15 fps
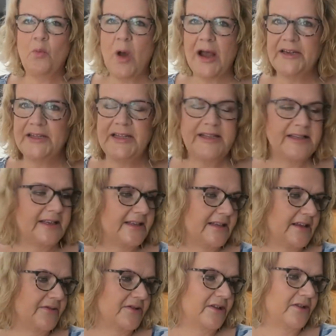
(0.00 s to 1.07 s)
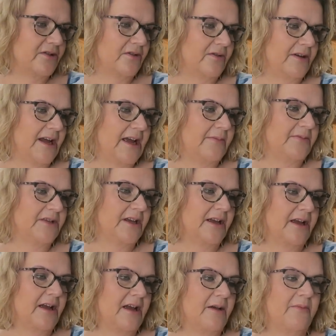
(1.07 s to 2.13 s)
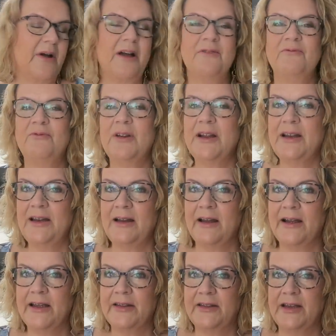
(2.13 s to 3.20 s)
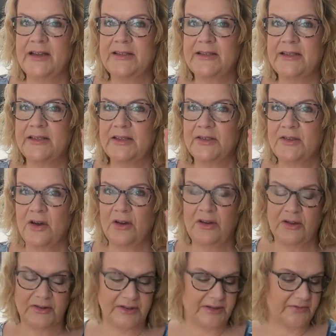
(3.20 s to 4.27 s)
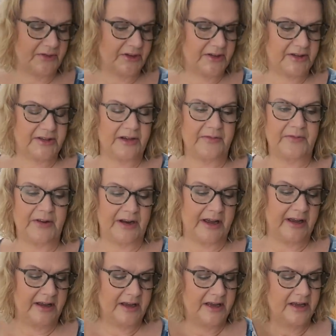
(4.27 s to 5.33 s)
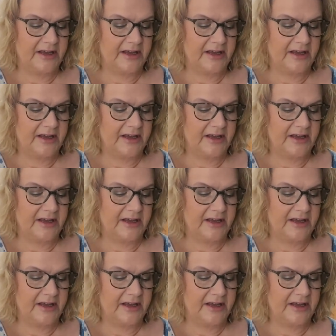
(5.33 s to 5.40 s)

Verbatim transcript: why do these things have such long names? But I really like this. This has got lots of good stuff in it.